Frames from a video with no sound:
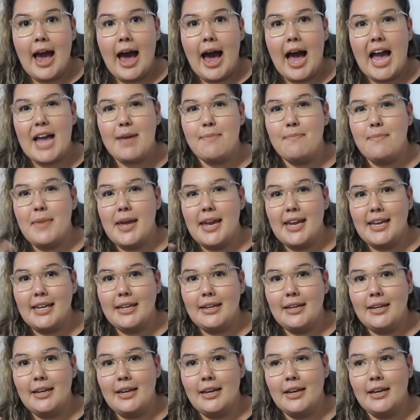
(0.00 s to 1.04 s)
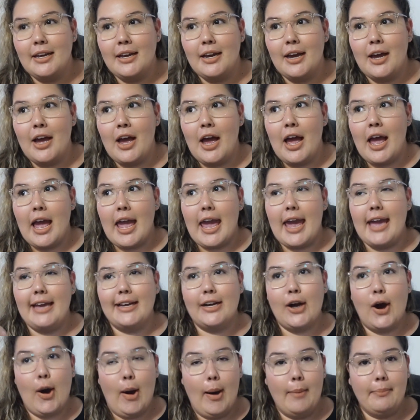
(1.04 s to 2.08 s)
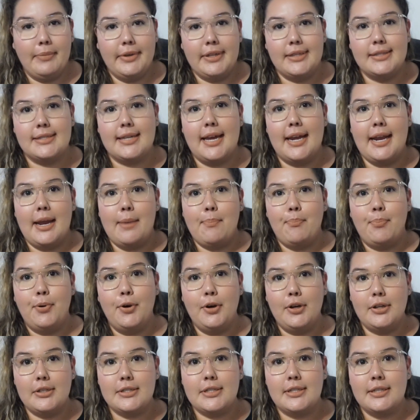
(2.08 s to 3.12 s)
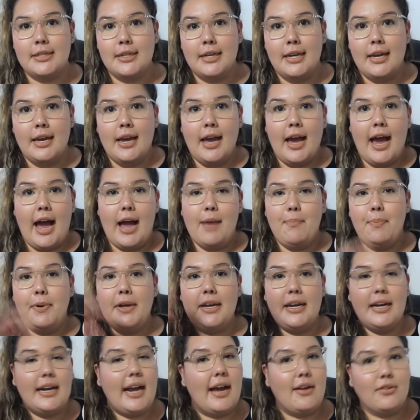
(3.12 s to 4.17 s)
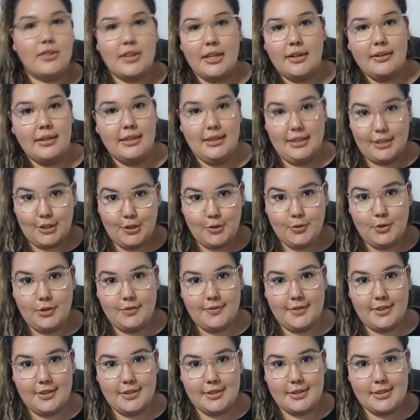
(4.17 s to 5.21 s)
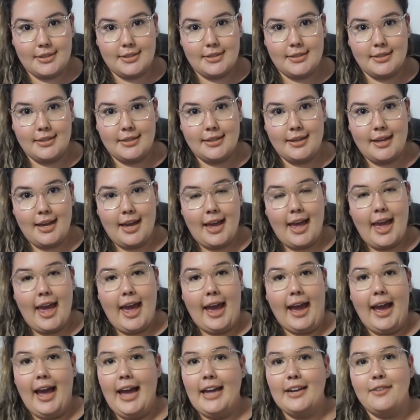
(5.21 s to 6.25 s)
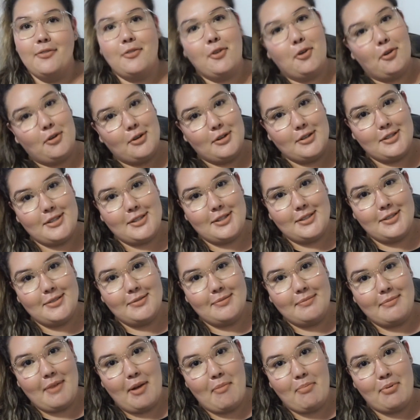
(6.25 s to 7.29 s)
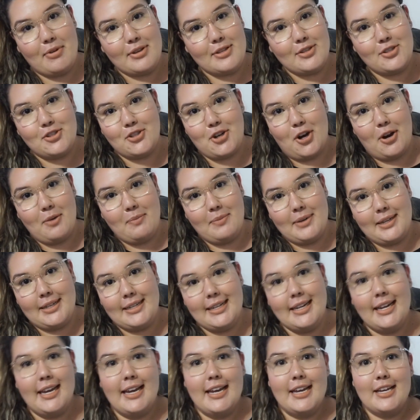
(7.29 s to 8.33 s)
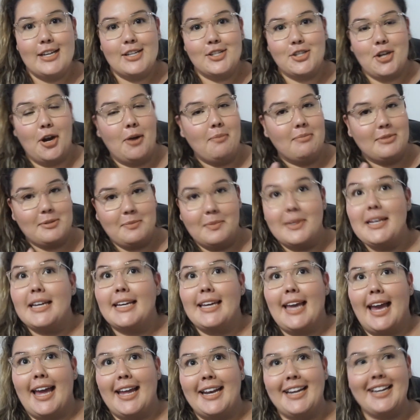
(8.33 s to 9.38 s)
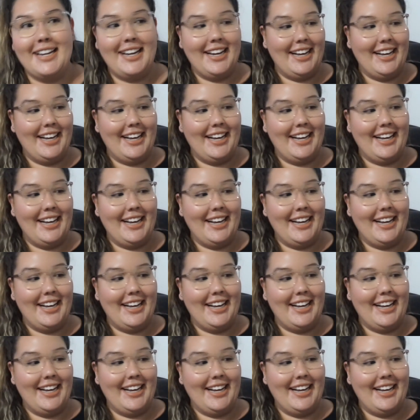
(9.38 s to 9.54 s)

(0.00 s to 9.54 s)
I made a comment and I put it out there in the universe, and of course my Prince Charming charmed me again.